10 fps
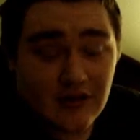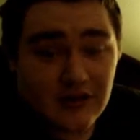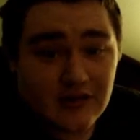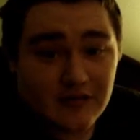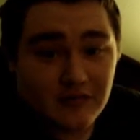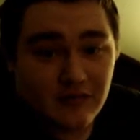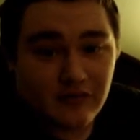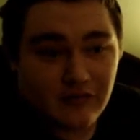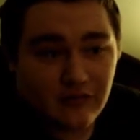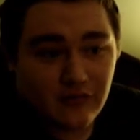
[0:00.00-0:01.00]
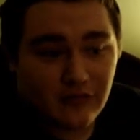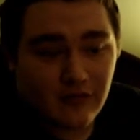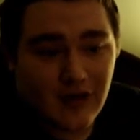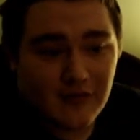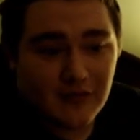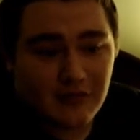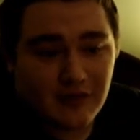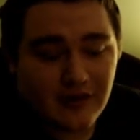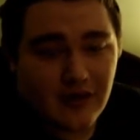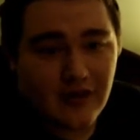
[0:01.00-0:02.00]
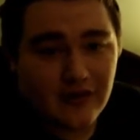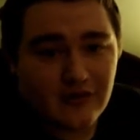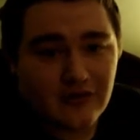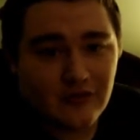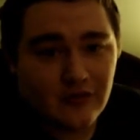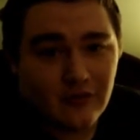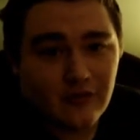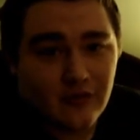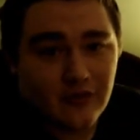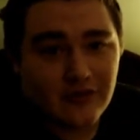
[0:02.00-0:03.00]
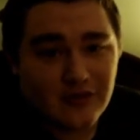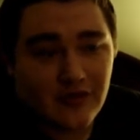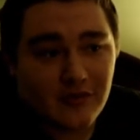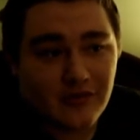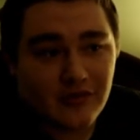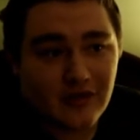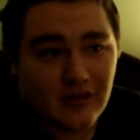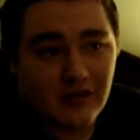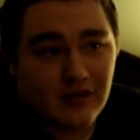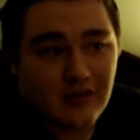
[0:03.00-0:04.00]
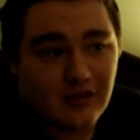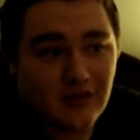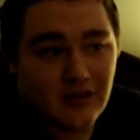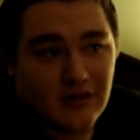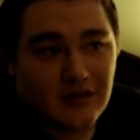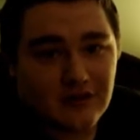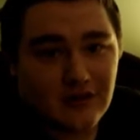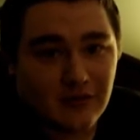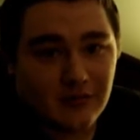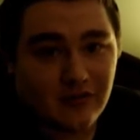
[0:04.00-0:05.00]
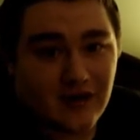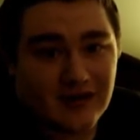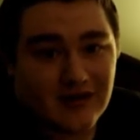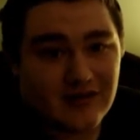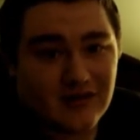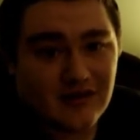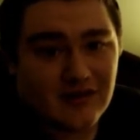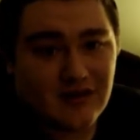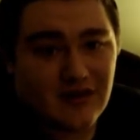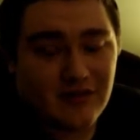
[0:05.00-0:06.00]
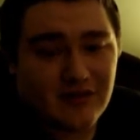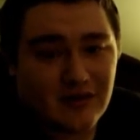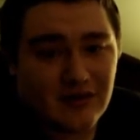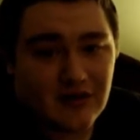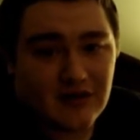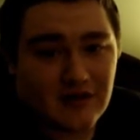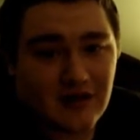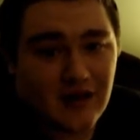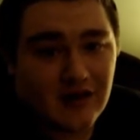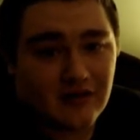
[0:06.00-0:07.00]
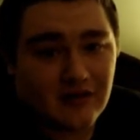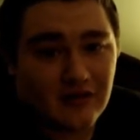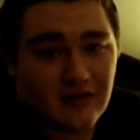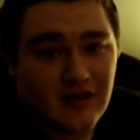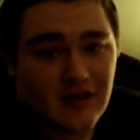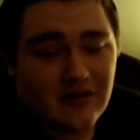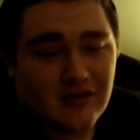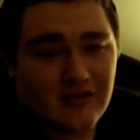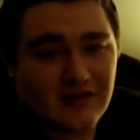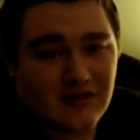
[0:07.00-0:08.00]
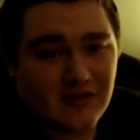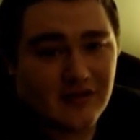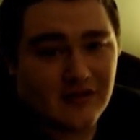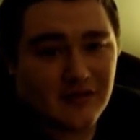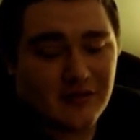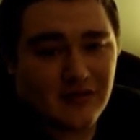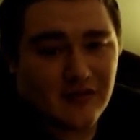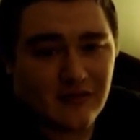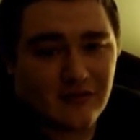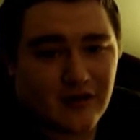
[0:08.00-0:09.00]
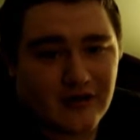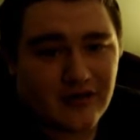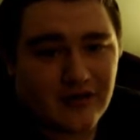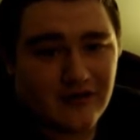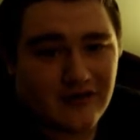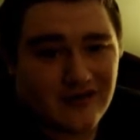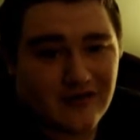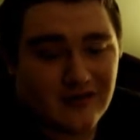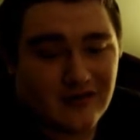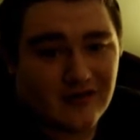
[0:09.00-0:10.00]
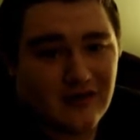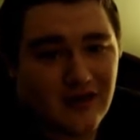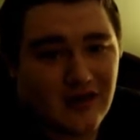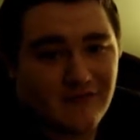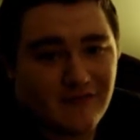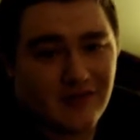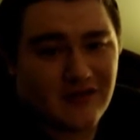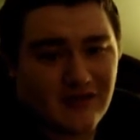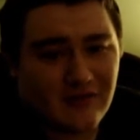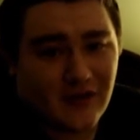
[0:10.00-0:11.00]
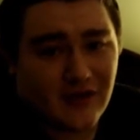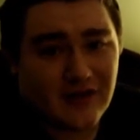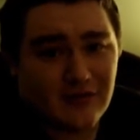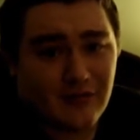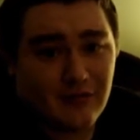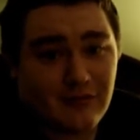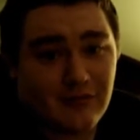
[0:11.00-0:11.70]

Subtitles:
It's probably has to do with something during pregnancy, I would think. I don't know. It doesn't seem like something that's hereditary because it feels like it's random.